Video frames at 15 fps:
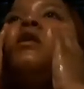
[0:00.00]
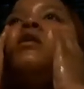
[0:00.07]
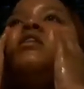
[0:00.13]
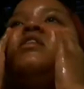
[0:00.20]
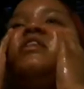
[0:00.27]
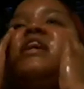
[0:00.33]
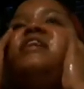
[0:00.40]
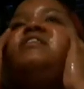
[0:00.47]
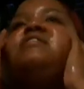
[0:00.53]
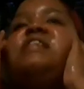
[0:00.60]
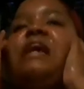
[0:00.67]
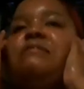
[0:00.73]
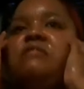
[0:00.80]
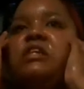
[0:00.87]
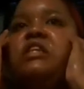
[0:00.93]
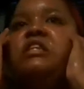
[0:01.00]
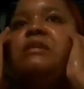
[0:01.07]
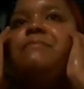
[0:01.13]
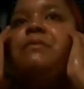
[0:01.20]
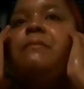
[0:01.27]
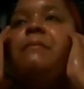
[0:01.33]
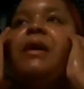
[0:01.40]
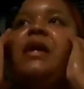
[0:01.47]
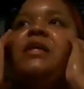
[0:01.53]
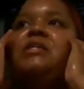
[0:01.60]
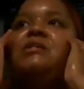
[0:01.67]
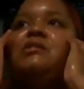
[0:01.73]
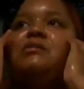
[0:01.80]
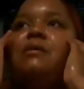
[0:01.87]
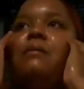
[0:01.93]
yes, they have to clean up the
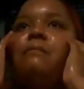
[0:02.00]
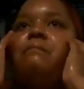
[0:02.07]
mess,